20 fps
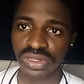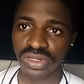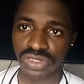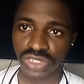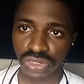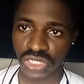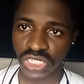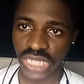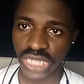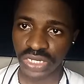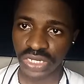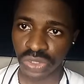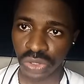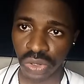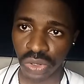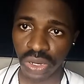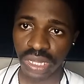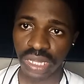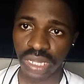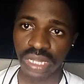to
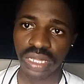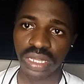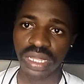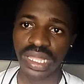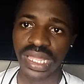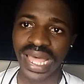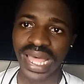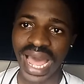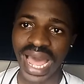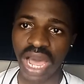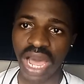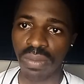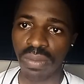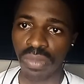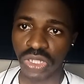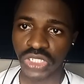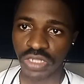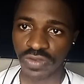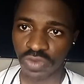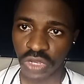schedule how
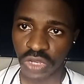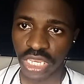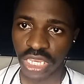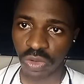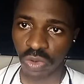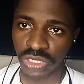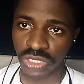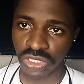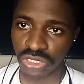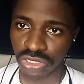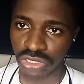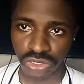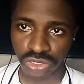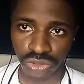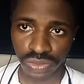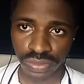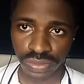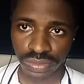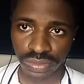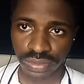much of cooking you want to
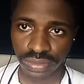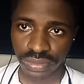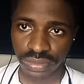do.